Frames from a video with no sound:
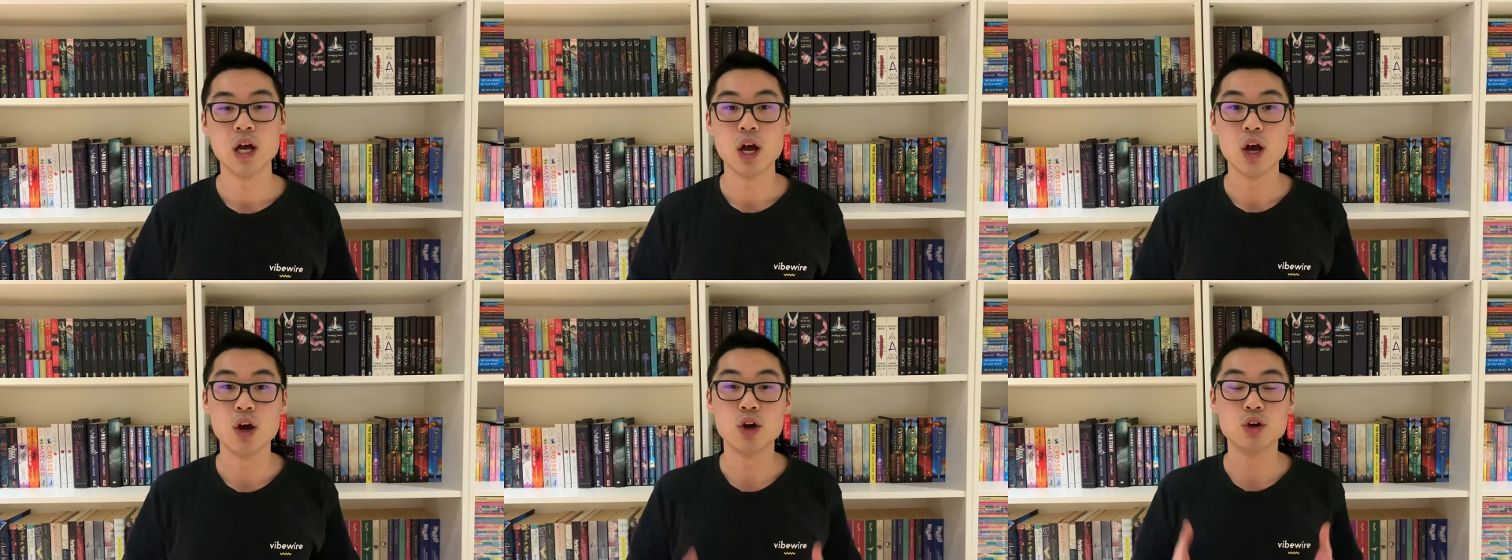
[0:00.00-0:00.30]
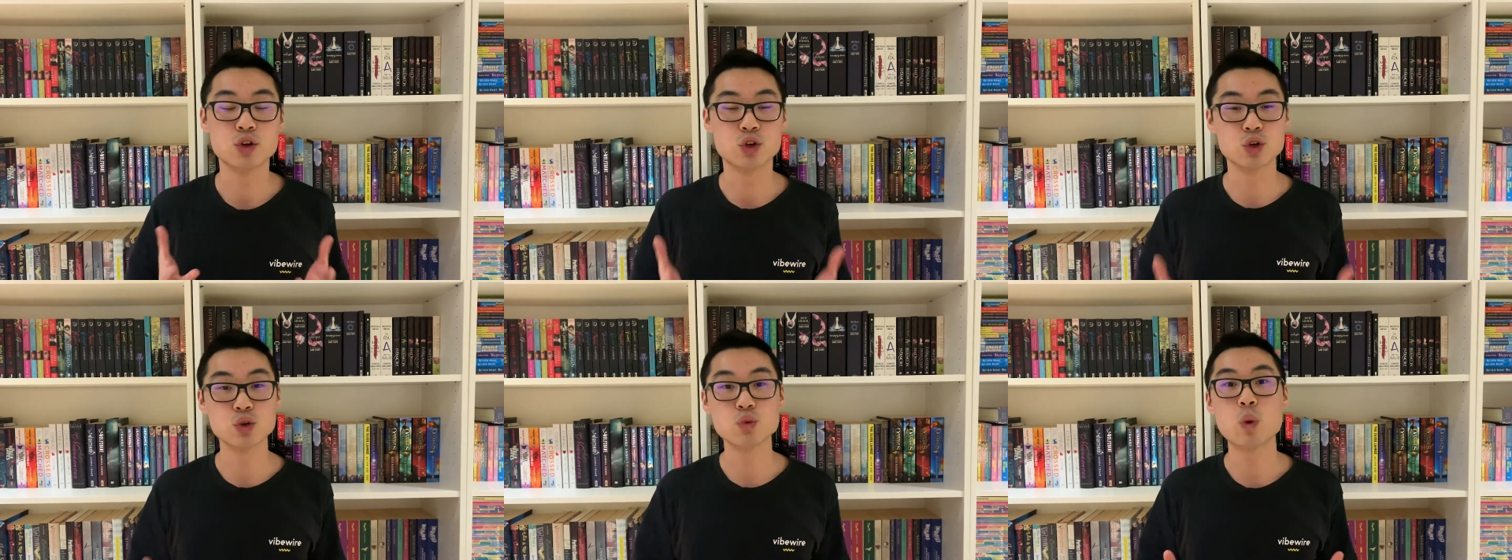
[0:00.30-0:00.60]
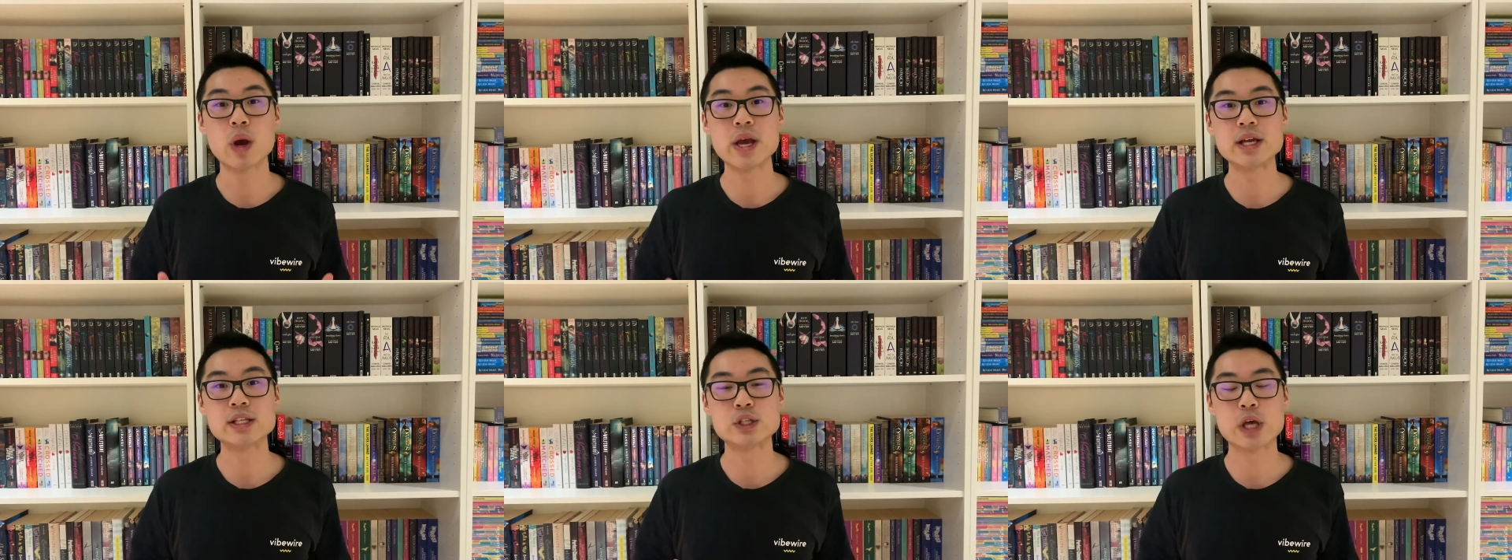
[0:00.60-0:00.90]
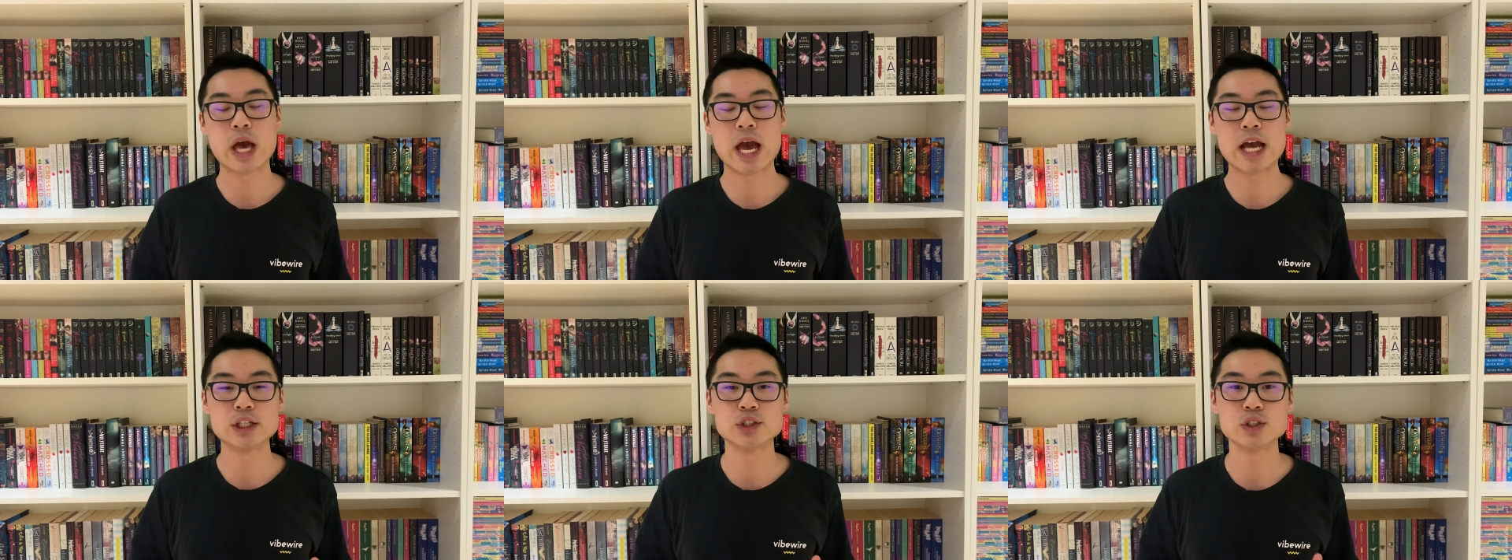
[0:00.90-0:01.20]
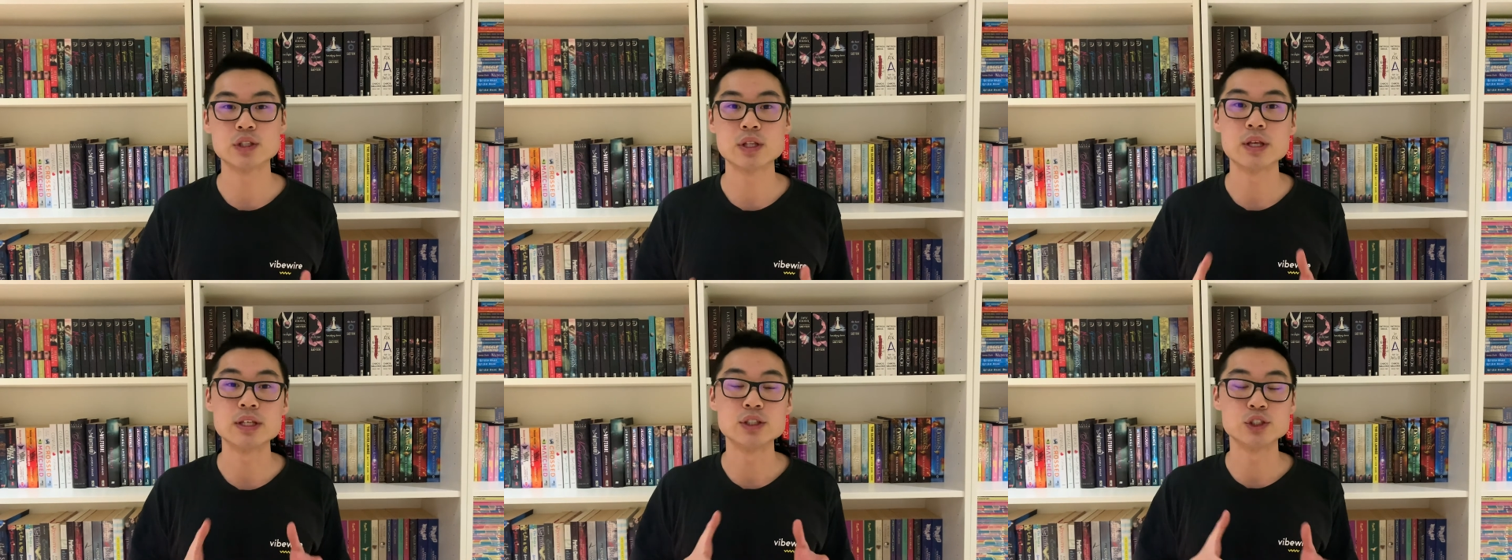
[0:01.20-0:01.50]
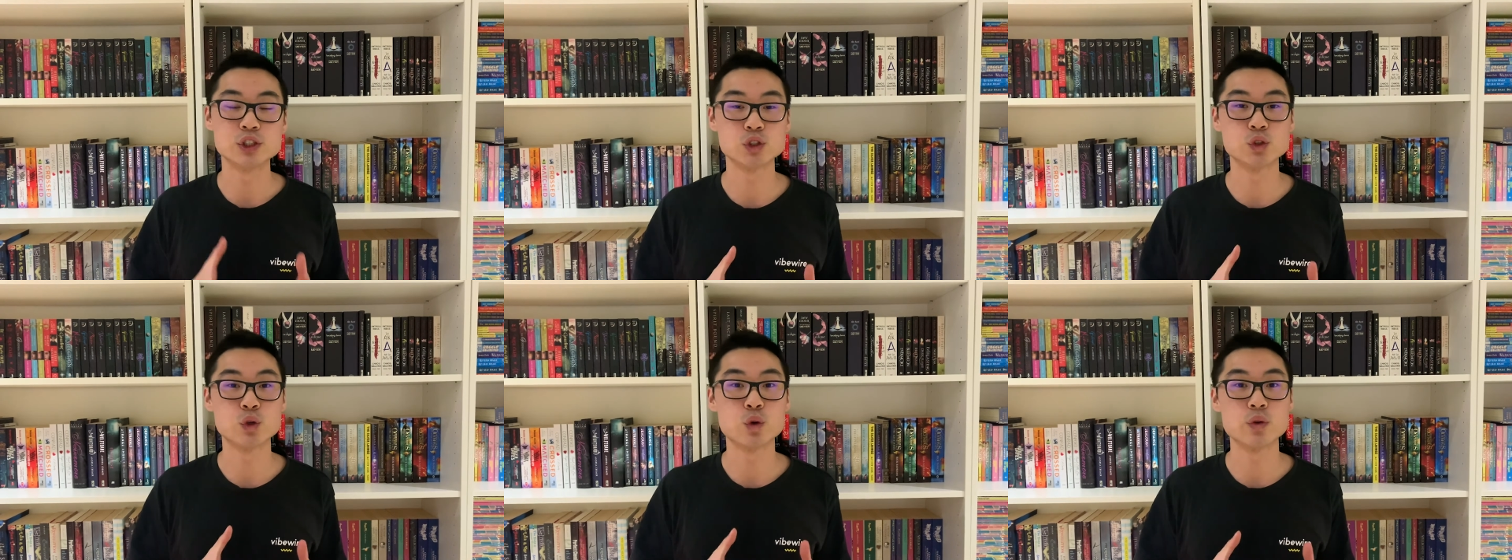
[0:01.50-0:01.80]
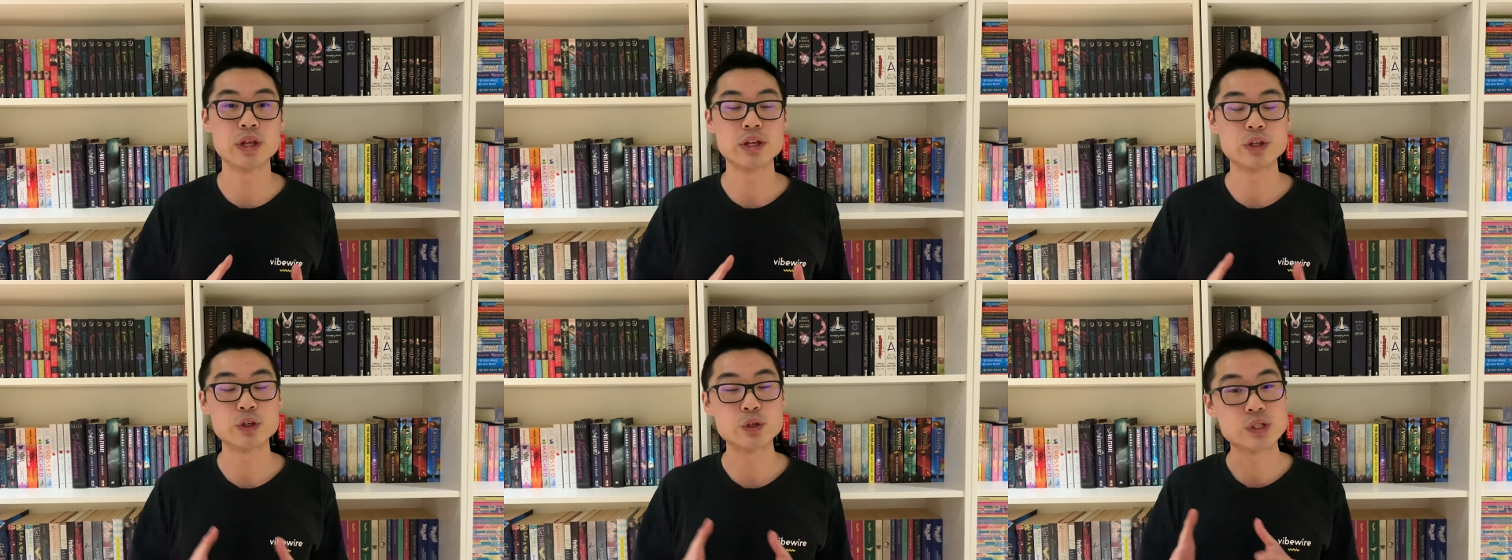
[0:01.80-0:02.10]
A good way to actually ensure
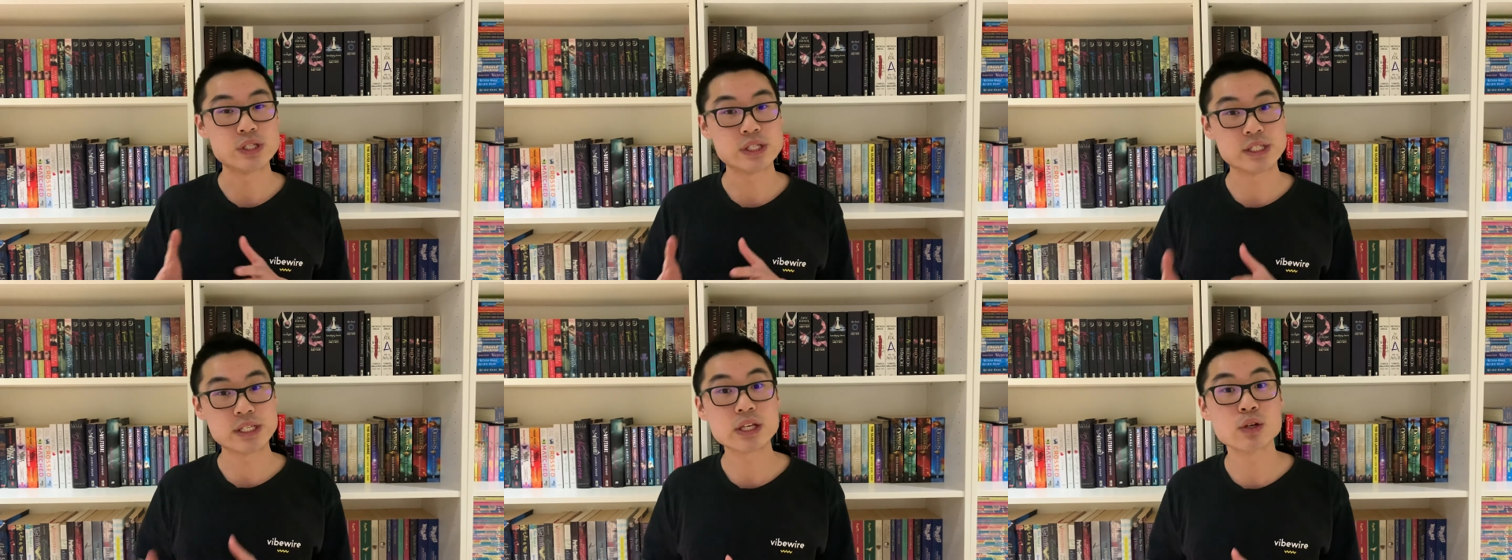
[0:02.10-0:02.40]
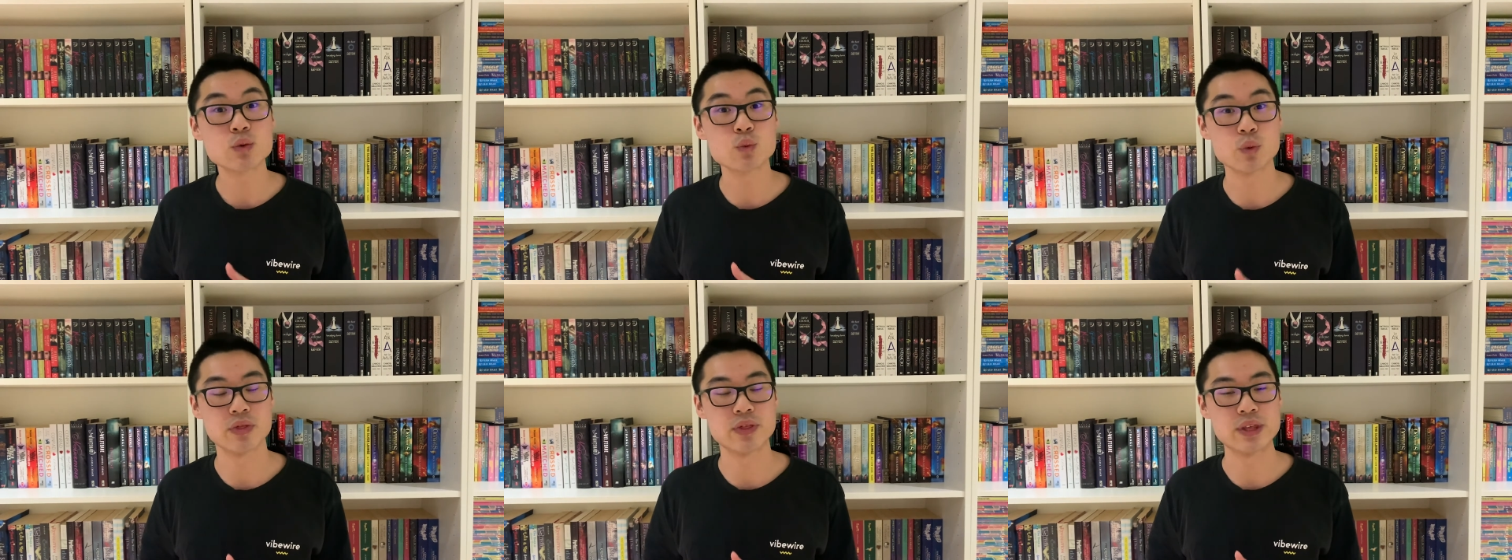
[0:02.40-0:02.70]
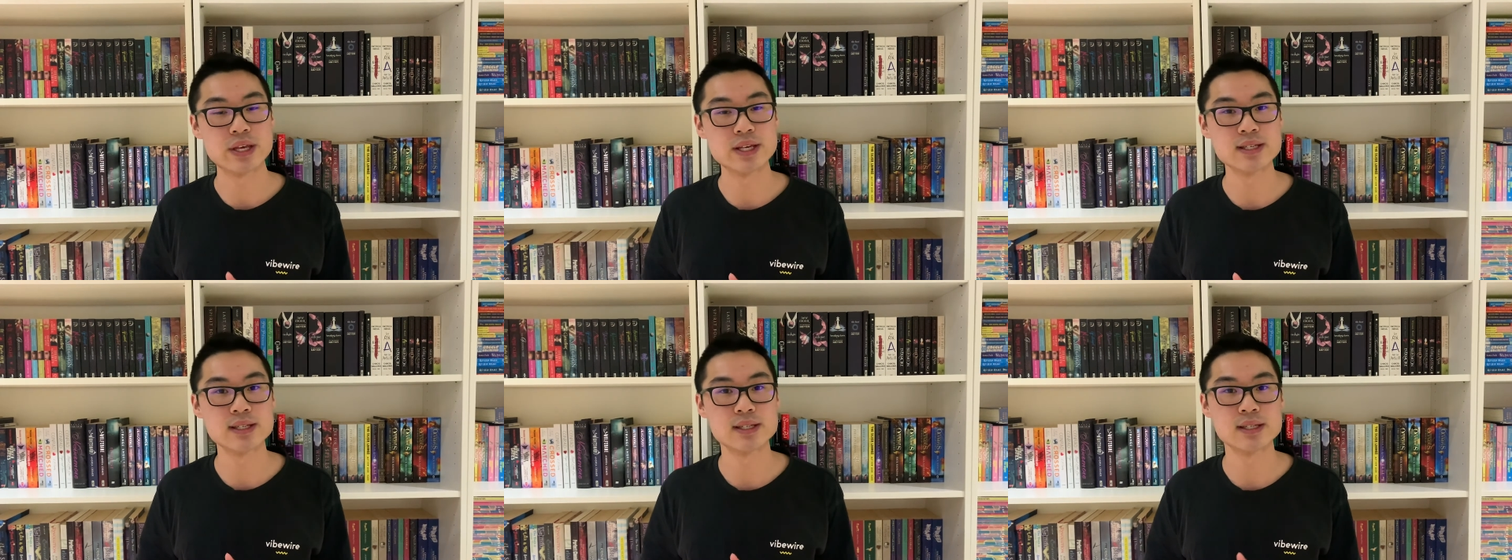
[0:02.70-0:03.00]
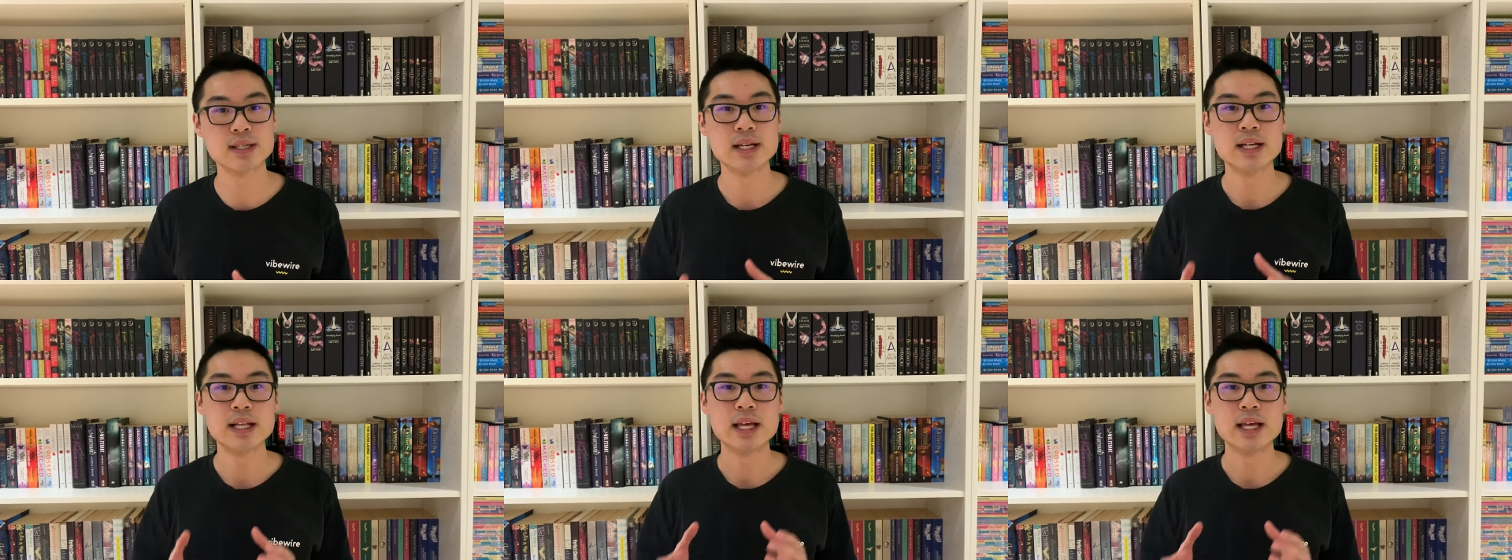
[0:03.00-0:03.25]
that you stick with this